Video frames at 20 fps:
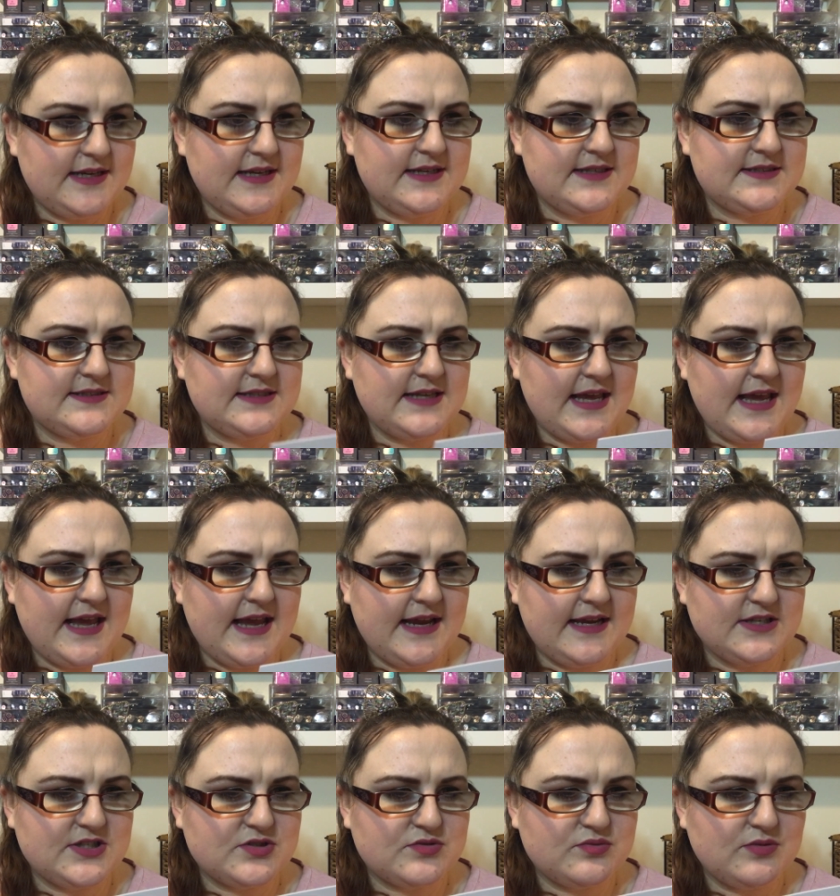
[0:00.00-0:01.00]
is
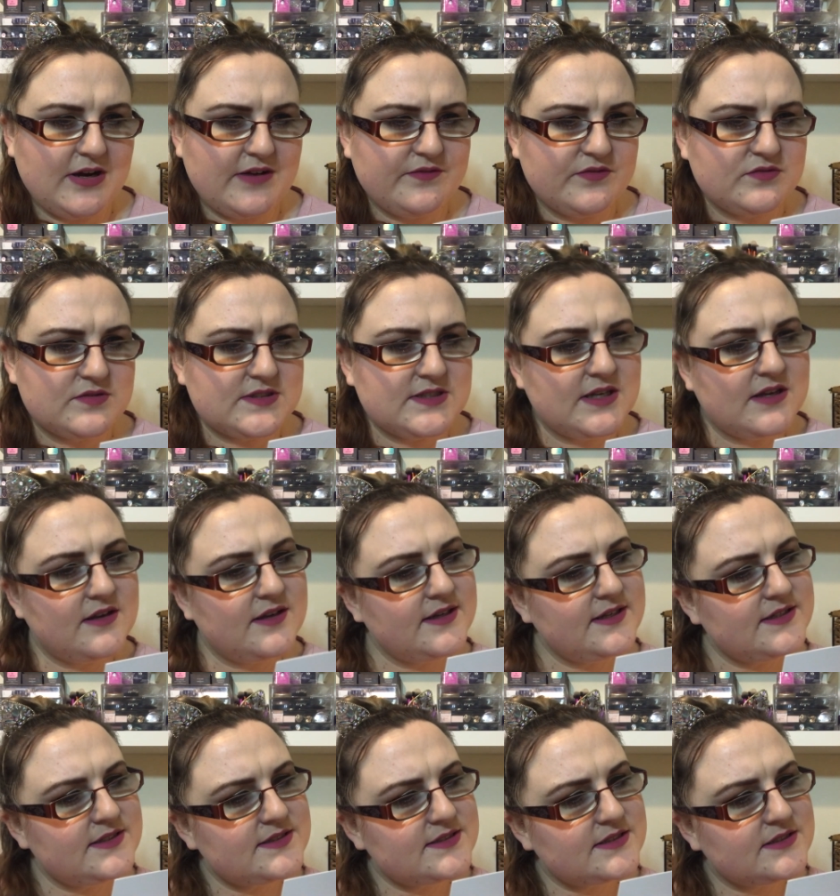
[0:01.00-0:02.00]
a travel
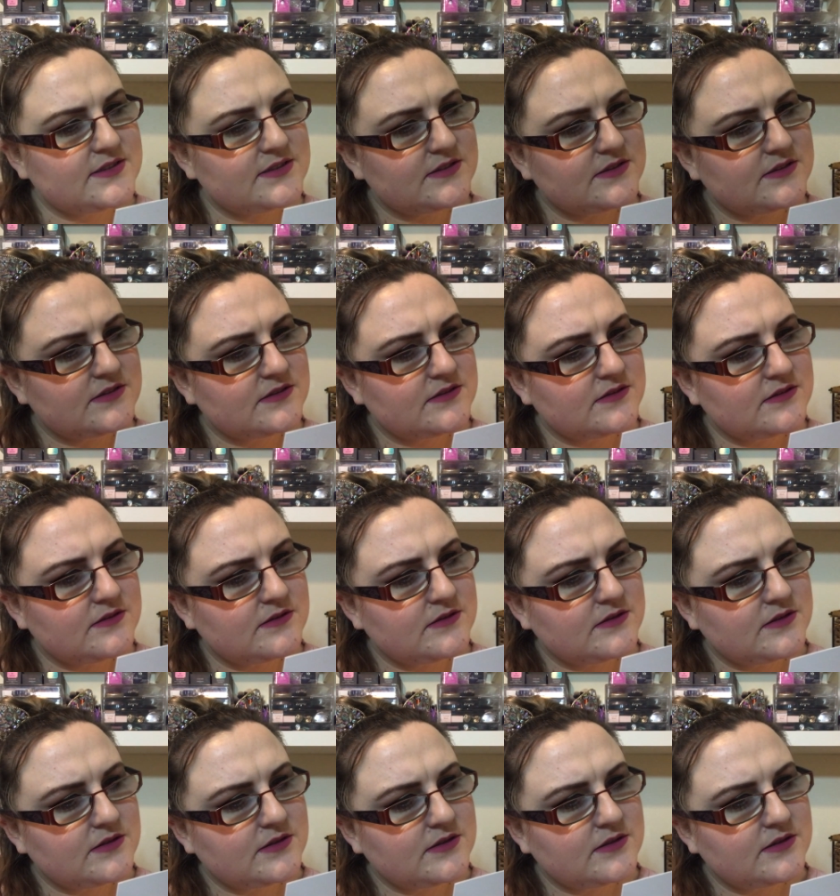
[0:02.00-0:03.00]
size,
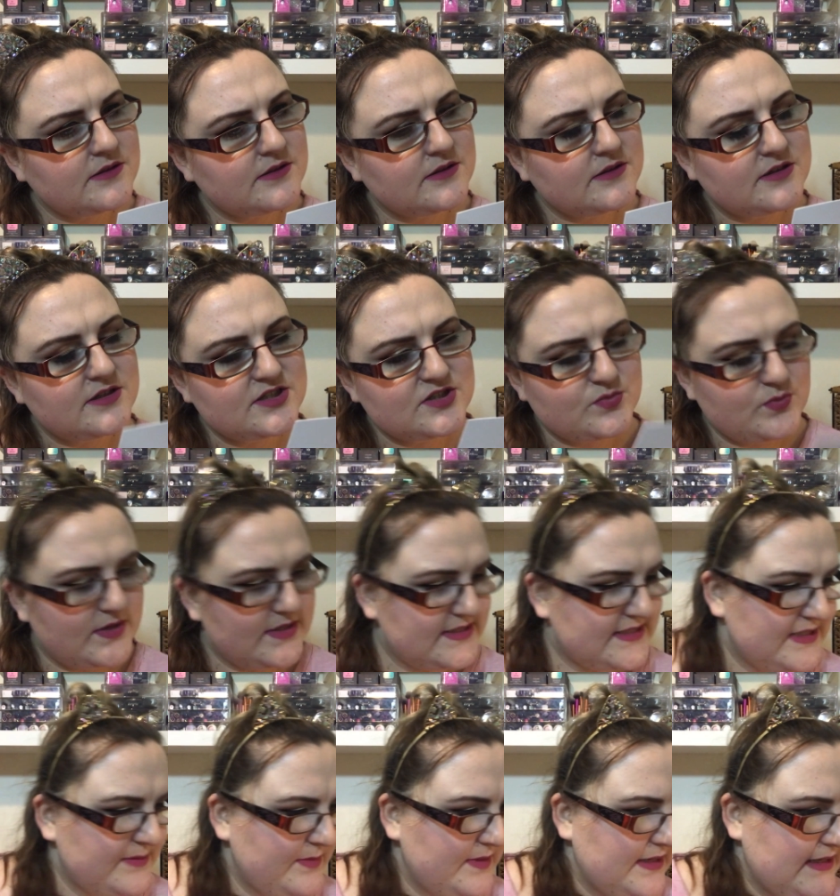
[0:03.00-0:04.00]

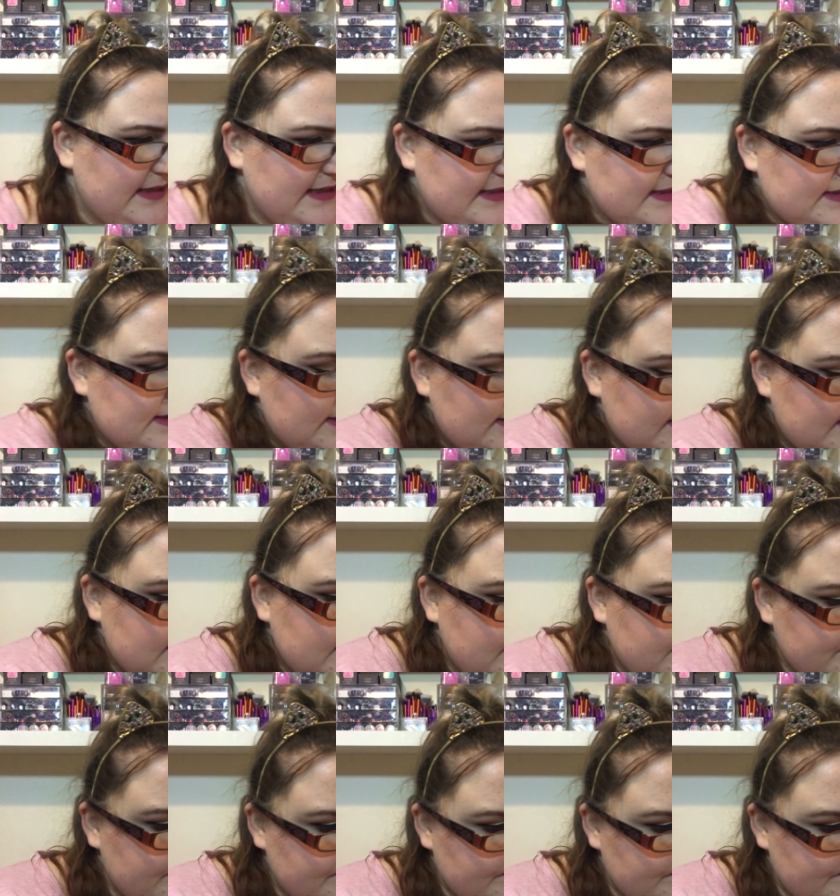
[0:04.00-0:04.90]
20 millilitres,